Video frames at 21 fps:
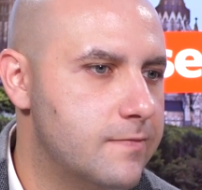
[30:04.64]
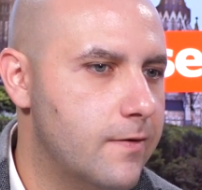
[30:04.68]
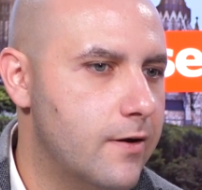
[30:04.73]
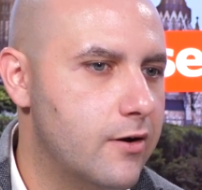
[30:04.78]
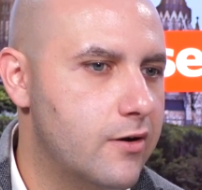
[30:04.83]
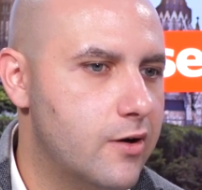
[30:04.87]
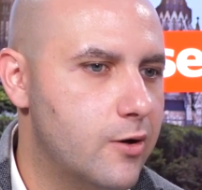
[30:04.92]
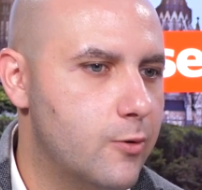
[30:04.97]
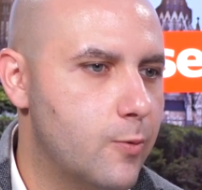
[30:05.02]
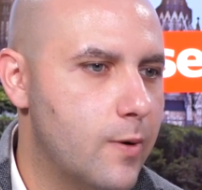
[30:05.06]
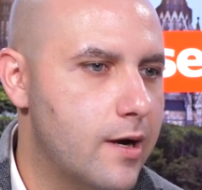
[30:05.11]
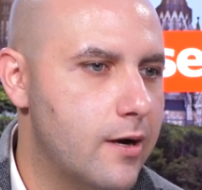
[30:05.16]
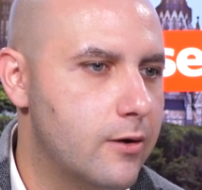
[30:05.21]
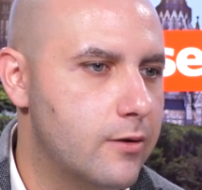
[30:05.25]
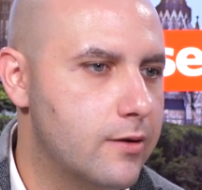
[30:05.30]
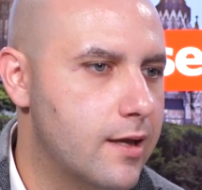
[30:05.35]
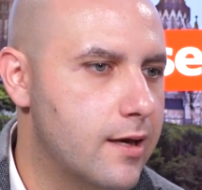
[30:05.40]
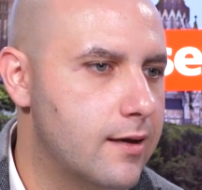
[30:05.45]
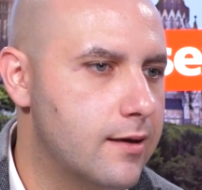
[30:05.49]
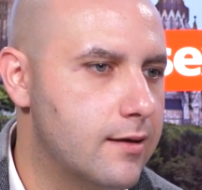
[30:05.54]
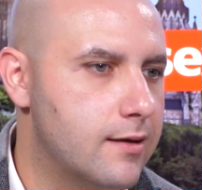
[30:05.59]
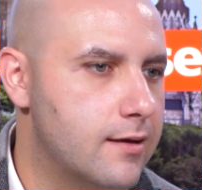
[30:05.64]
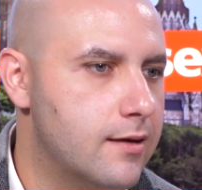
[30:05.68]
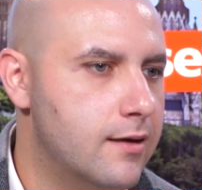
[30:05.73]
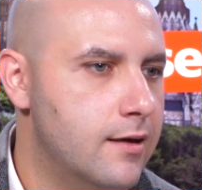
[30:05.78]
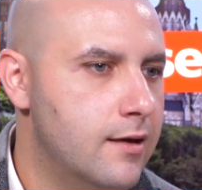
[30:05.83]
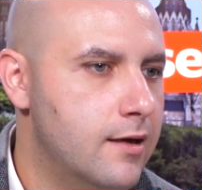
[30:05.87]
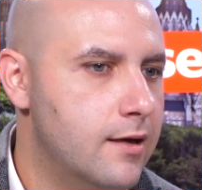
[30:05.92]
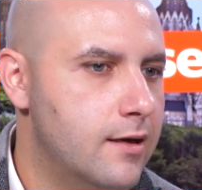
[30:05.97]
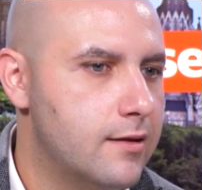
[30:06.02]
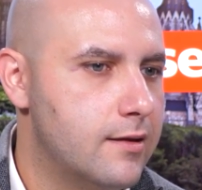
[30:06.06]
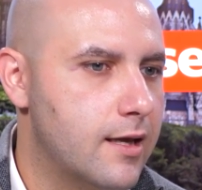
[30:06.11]
very rare then
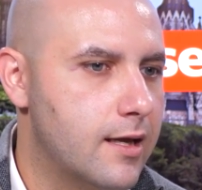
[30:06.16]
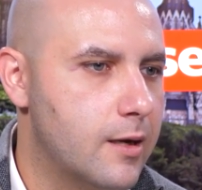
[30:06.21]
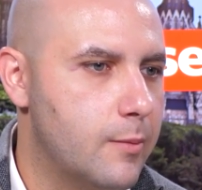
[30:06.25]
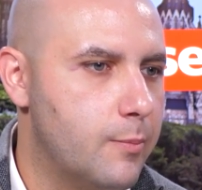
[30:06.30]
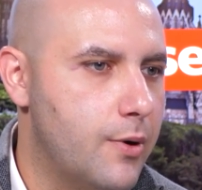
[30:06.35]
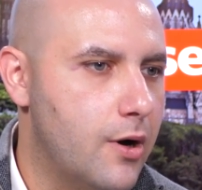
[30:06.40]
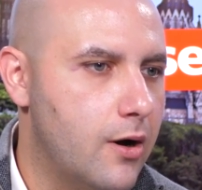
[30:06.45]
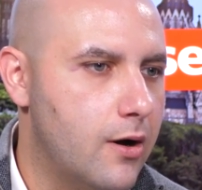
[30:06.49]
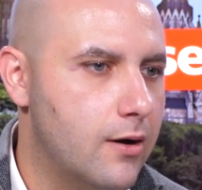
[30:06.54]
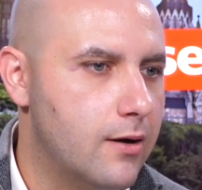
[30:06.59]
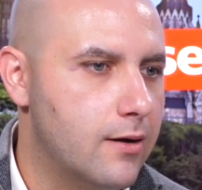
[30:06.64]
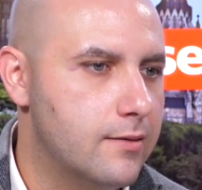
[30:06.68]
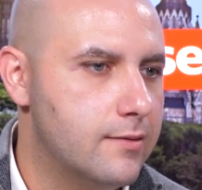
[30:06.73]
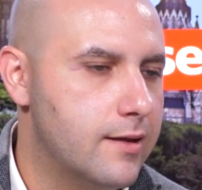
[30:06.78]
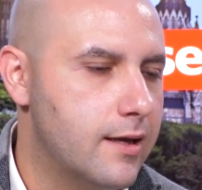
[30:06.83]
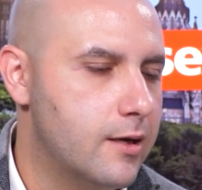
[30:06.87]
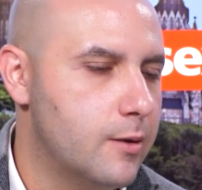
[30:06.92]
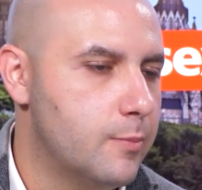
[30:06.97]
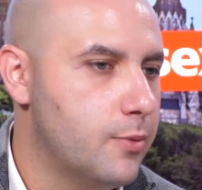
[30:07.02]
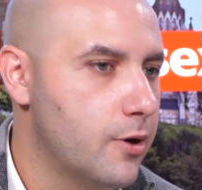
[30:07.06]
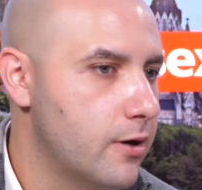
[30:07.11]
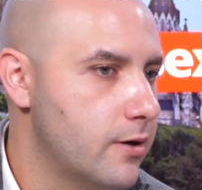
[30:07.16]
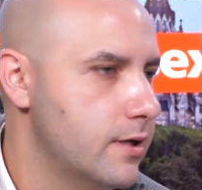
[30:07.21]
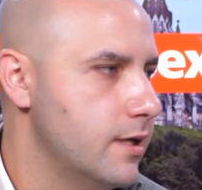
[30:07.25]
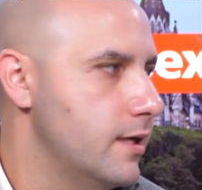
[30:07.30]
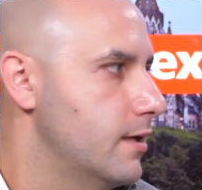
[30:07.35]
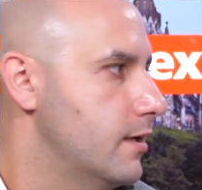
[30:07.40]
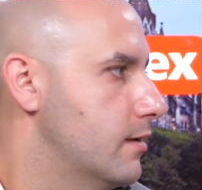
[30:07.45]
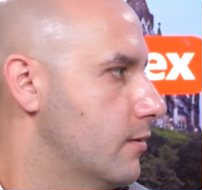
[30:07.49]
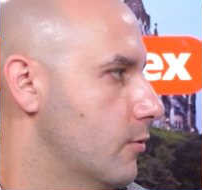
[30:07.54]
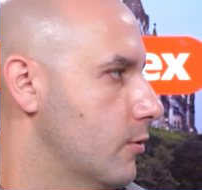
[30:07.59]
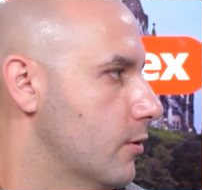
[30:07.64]
that a that a
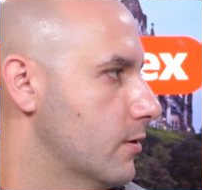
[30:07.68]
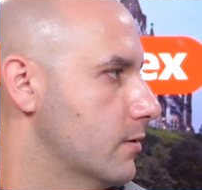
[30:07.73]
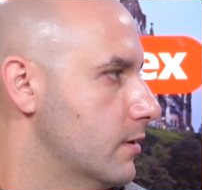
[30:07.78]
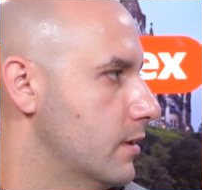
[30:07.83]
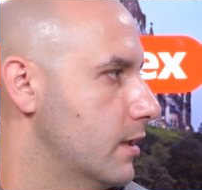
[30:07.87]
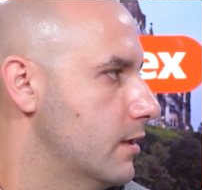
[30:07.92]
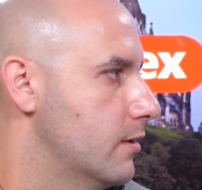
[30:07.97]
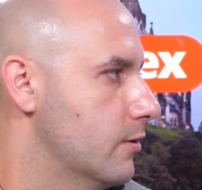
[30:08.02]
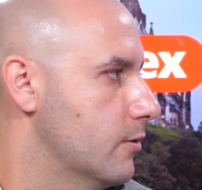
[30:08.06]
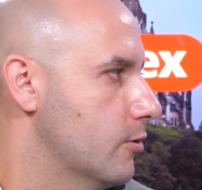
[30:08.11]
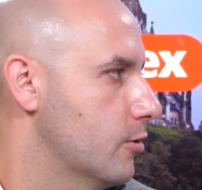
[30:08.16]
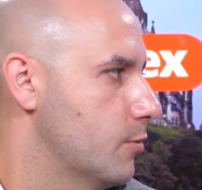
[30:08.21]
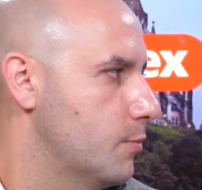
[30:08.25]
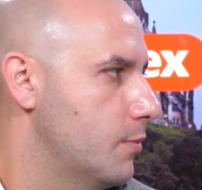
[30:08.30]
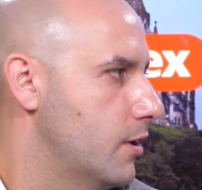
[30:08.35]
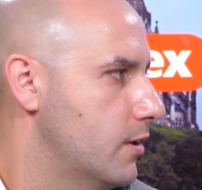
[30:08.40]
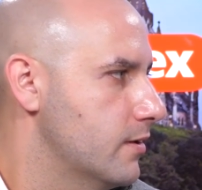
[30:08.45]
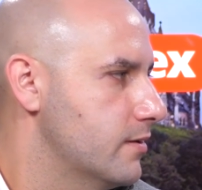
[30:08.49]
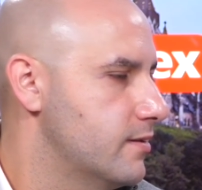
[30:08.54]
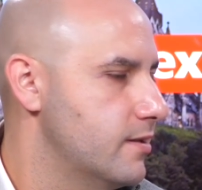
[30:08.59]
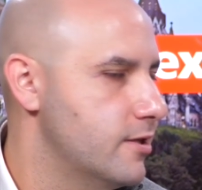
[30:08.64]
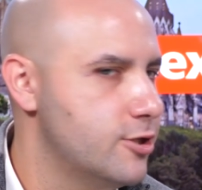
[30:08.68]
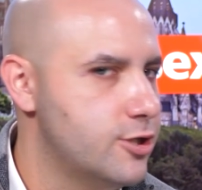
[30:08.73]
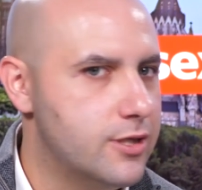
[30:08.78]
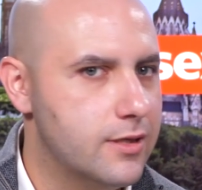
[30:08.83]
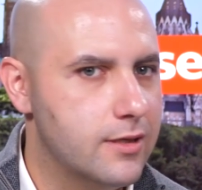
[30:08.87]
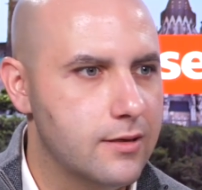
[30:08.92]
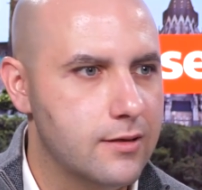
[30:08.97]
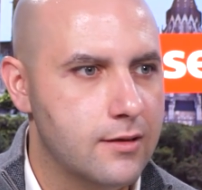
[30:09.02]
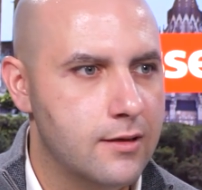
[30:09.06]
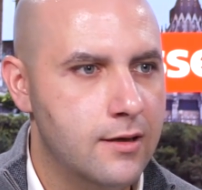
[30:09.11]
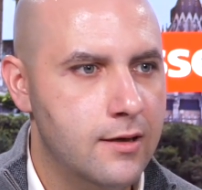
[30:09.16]
party or a leader or a
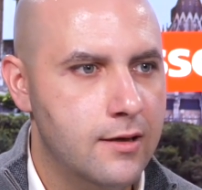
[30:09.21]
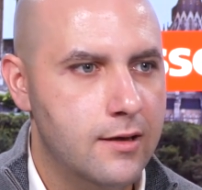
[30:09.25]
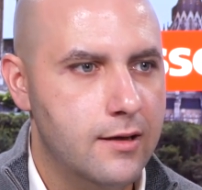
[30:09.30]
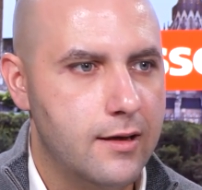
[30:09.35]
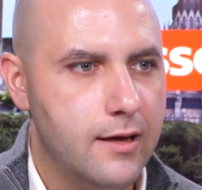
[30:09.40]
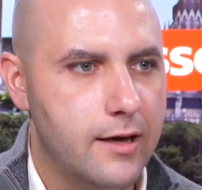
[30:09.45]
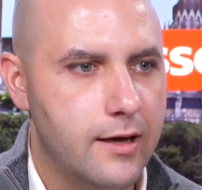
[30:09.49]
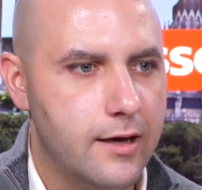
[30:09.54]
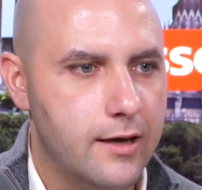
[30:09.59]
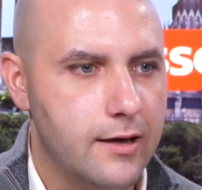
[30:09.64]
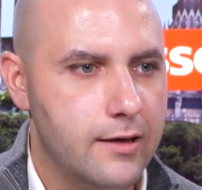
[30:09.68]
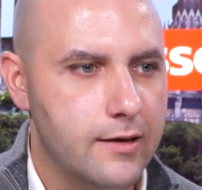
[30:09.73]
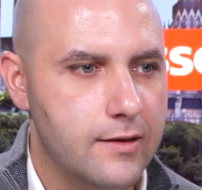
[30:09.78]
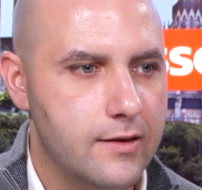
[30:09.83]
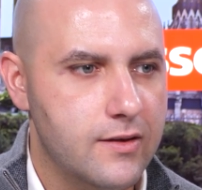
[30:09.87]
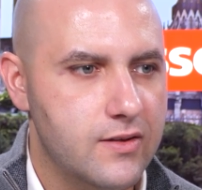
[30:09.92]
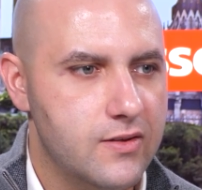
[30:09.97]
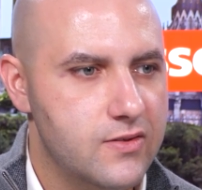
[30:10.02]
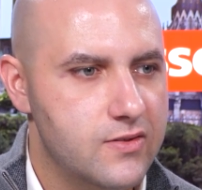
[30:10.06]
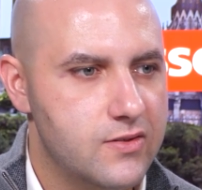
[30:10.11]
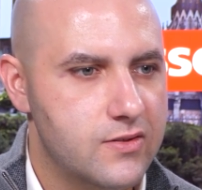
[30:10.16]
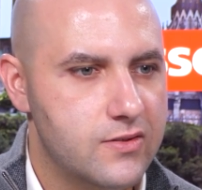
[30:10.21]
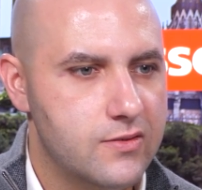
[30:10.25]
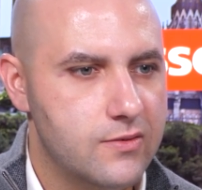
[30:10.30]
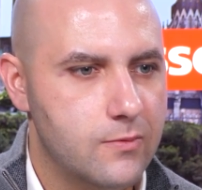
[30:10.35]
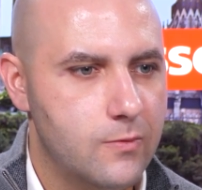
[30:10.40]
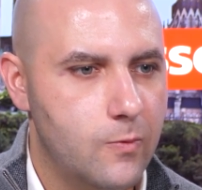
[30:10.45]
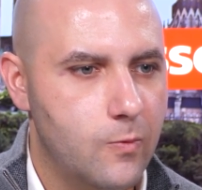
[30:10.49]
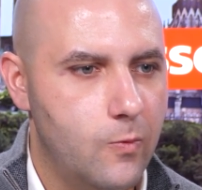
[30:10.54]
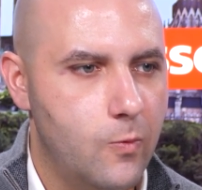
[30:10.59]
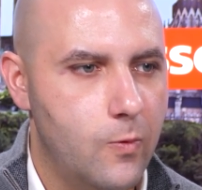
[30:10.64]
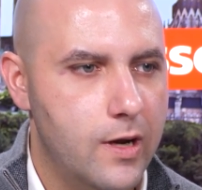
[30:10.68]
politician uh, is
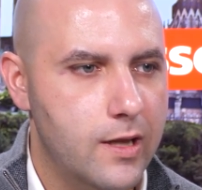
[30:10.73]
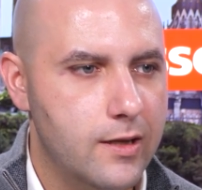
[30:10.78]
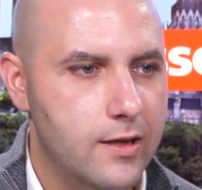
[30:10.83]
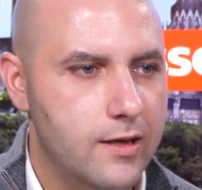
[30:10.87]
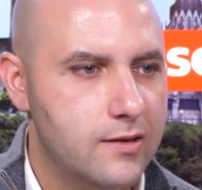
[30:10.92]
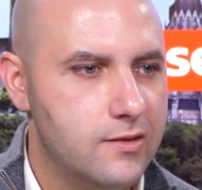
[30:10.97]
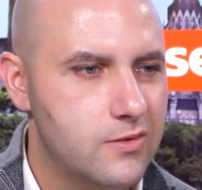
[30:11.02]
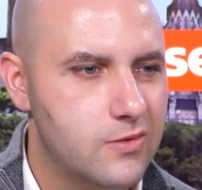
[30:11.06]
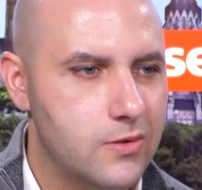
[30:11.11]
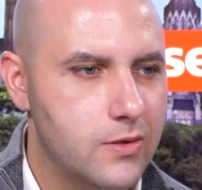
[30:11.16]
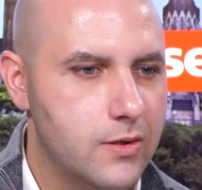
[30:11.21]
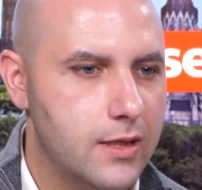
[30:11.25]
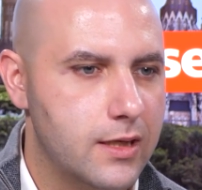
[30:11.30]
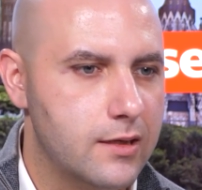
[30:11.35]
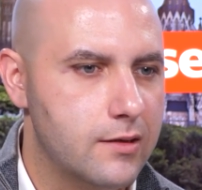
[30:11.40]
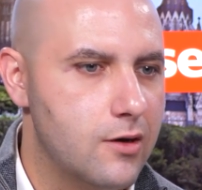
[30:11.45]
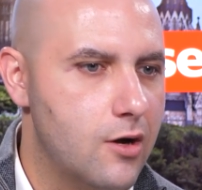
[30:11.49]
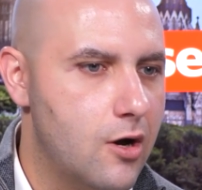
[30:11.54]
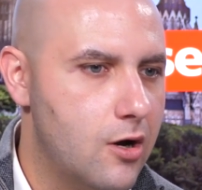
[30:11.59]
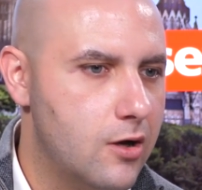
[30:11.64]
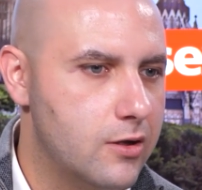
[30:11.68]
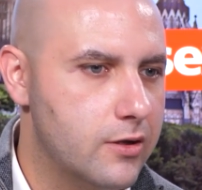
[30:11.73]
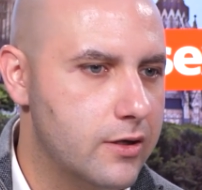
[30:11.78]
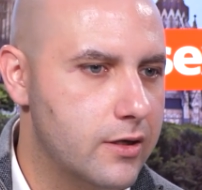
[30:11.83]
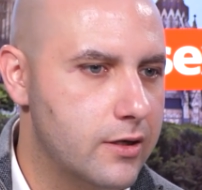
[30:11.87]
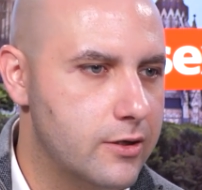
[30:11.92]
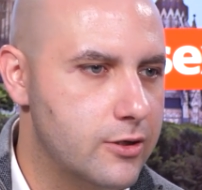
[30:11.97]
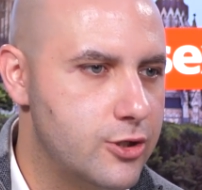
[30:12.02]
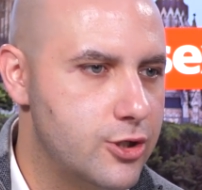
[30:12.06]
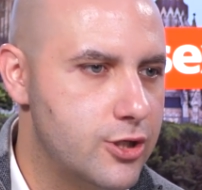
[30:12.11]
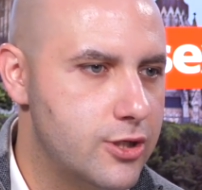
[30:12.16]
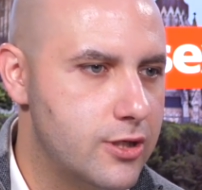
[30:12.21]
willing to
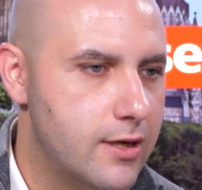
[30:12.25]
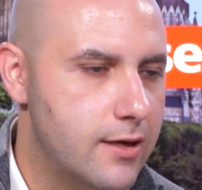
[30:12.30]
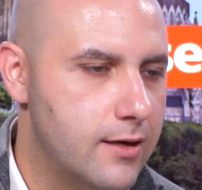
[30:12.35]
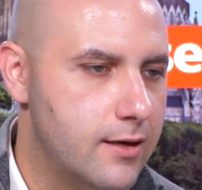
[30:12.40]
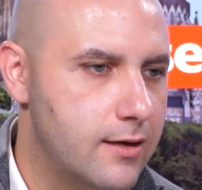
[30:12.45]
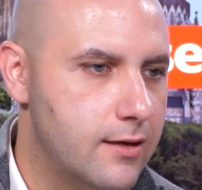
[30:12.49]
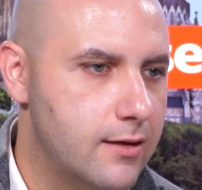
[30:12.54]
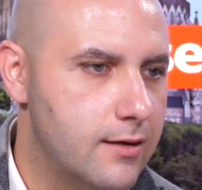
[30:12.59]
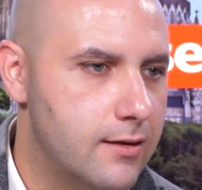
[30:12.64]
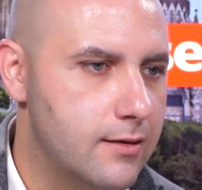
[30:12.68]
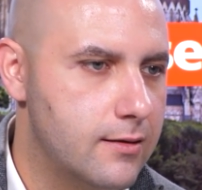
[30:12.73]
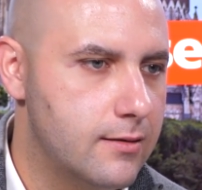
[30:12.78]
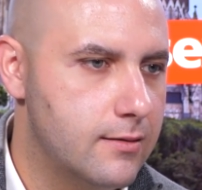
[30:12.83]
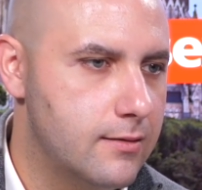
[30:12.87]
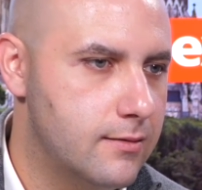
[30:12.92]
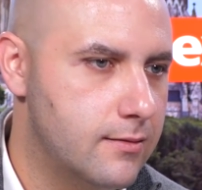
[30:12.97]
acknowledge uh,